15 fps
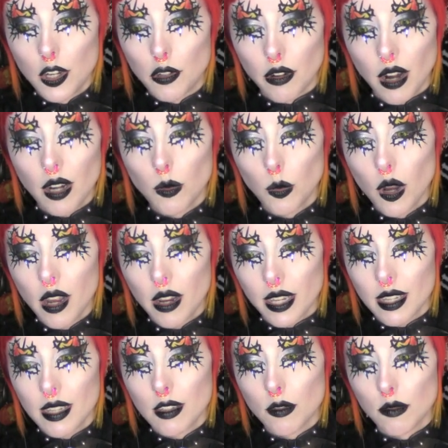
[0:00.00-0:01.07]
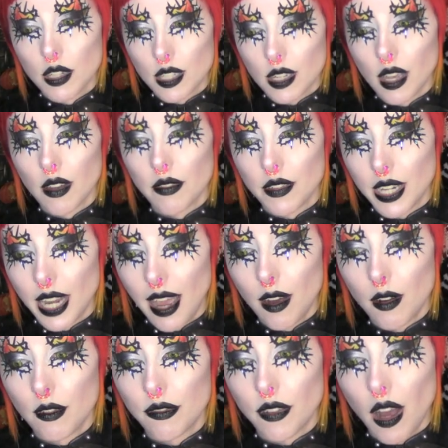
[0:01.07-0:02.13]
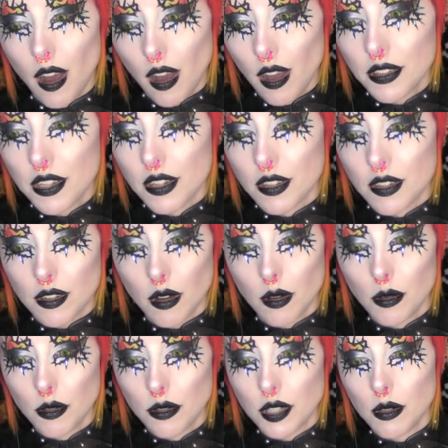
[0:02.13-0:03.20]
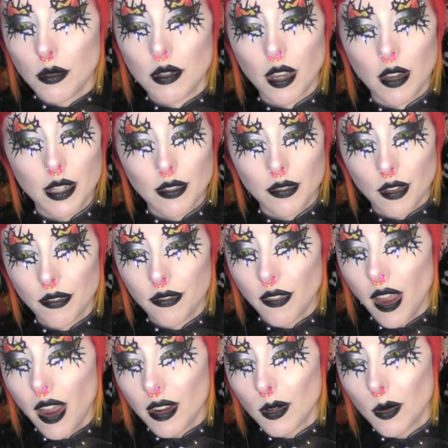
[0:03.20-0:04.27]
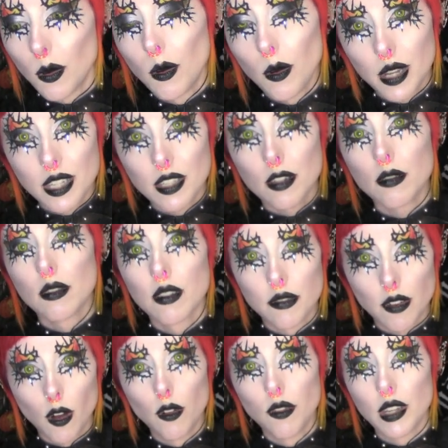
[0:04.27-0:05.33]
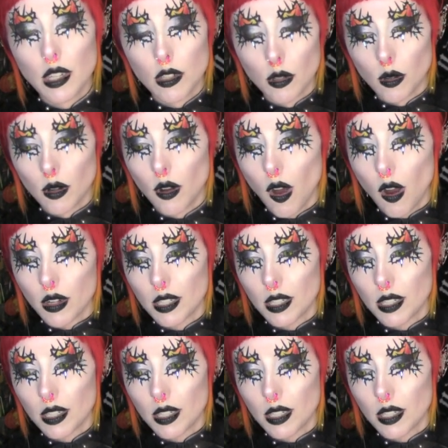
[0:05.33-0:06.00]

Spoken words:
Drug work is reserved now for hardened souls who don't give a fuck, or it's a revolving door